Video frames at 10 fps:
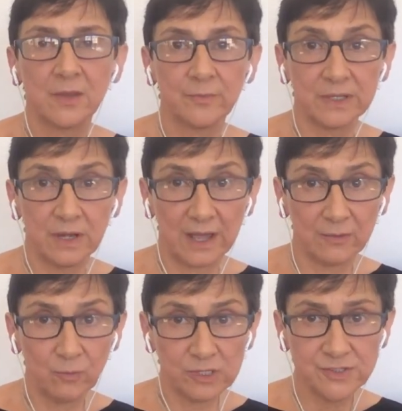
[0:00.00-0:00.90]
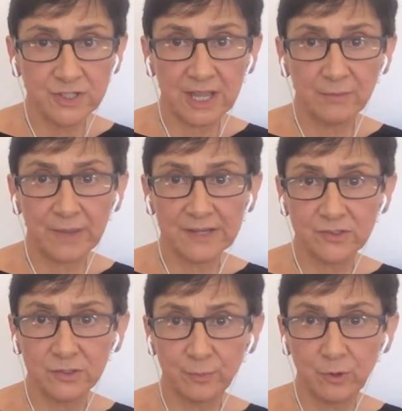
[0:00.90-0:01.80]
But I want to come back
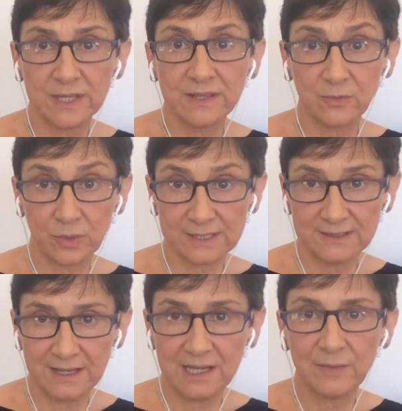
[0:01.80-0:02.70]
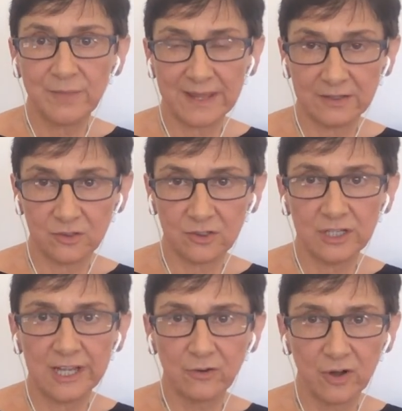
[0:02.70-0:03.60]
to a point that Wandile made
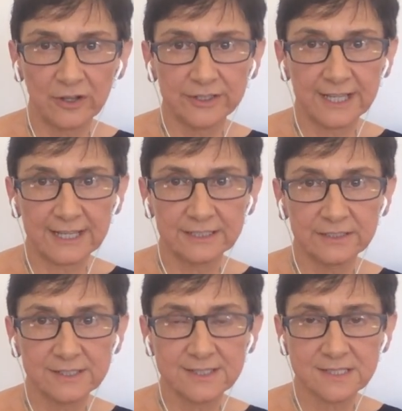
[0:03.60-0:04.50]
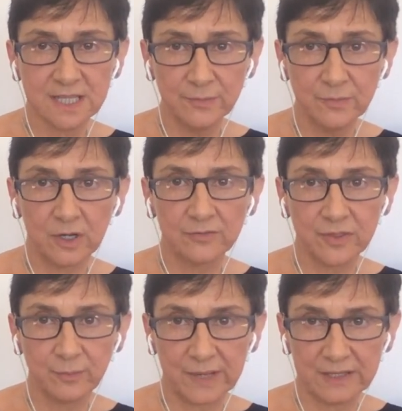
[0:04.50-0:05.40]
earlier on, and some of
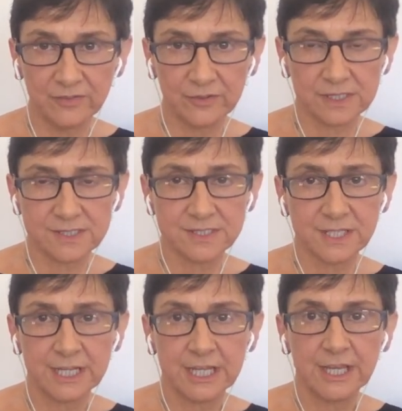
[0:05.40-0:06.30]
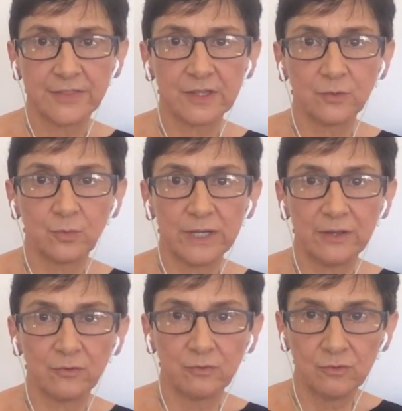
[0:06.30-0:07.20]
the benefits that
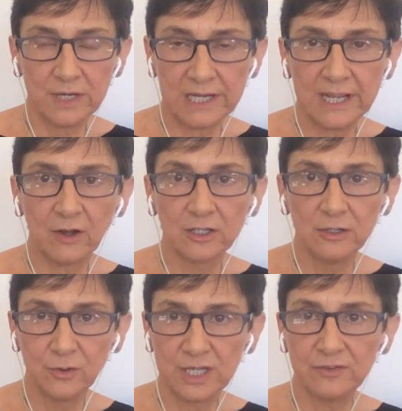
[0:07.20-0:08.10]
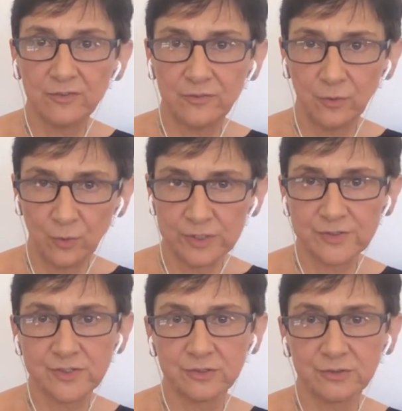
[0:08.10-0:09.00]
we really are looking
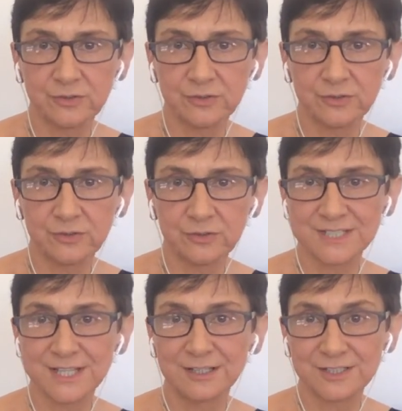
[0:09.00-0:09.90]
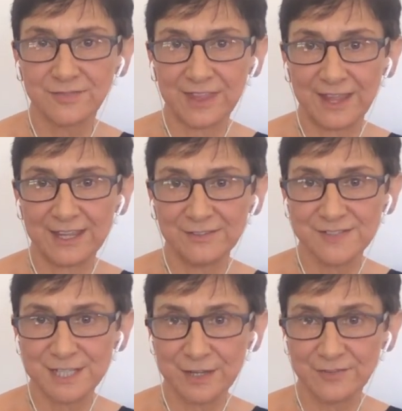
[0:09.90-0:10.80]
forward to as a result of the
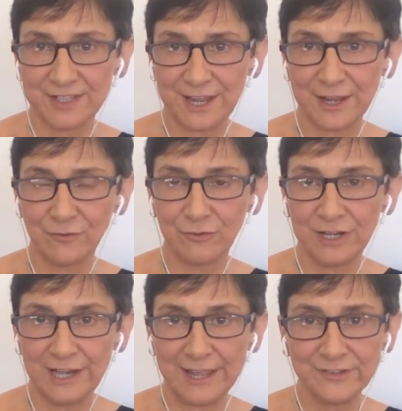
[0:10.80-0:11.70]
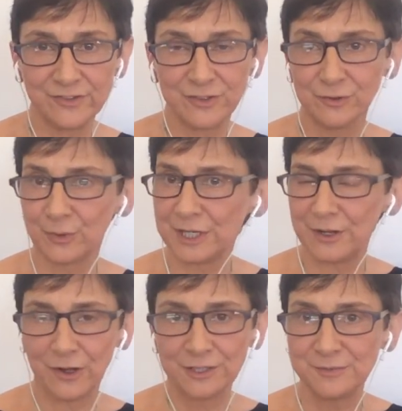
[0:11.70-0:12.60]
AfCFTA relate to what
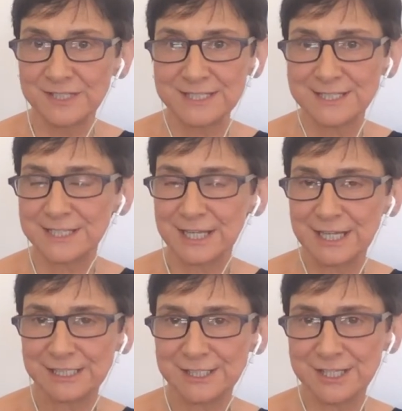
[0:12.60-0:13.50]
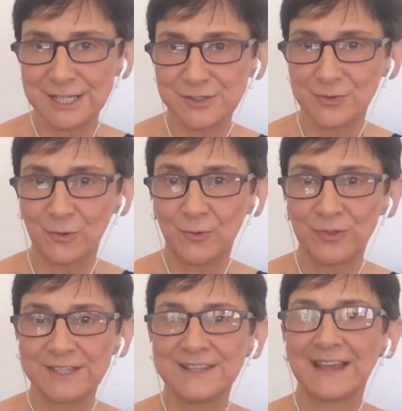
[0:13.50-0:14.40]
economists tend to
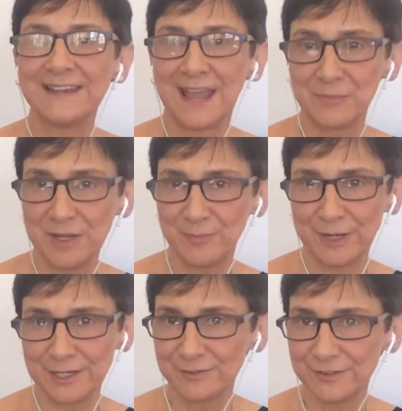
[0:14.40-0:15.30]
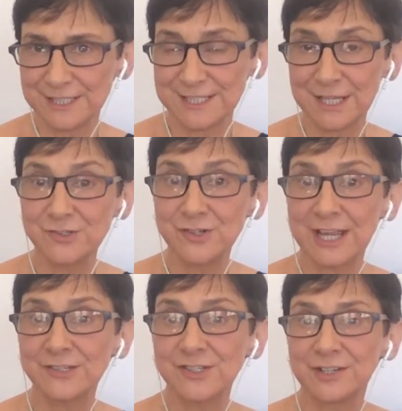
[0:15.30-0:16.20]
call the dynamic benefits, the
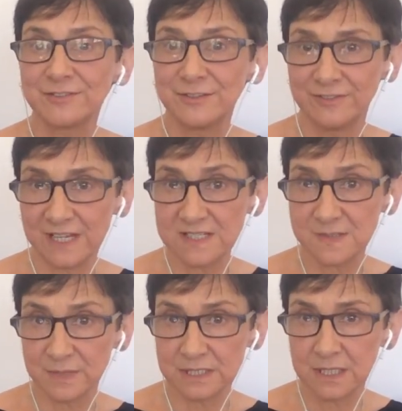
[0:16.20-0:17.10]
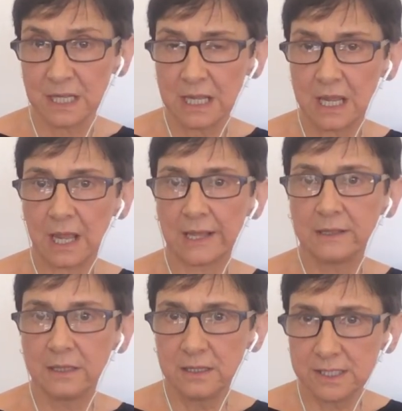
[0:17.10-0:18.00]
attraction of investment.
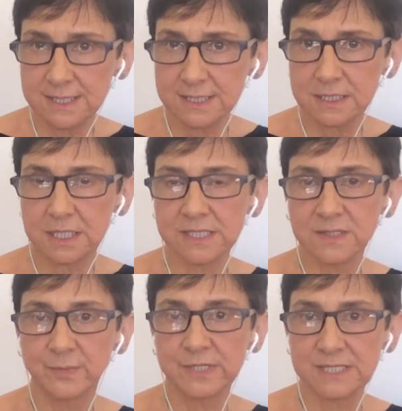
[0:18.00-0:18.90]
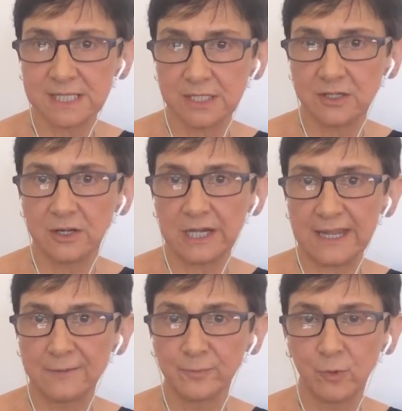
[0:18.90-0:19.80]
And this is a
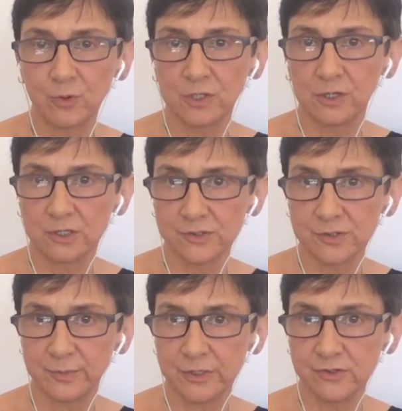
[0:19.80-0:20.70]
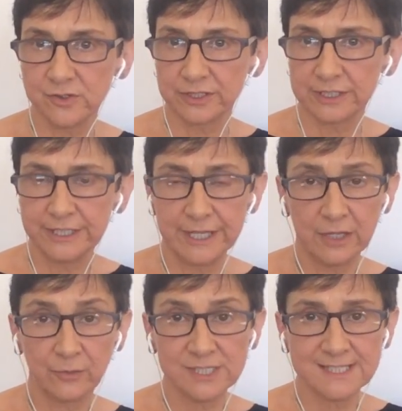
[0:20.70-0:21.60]
particularly important contribution.
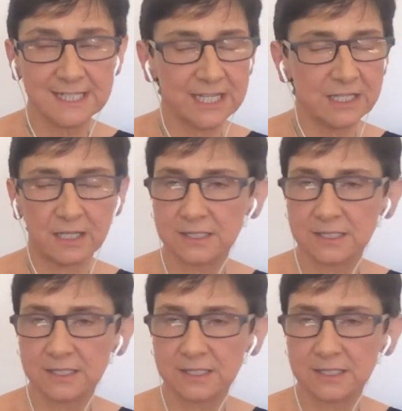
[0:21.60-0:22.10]
We're seeing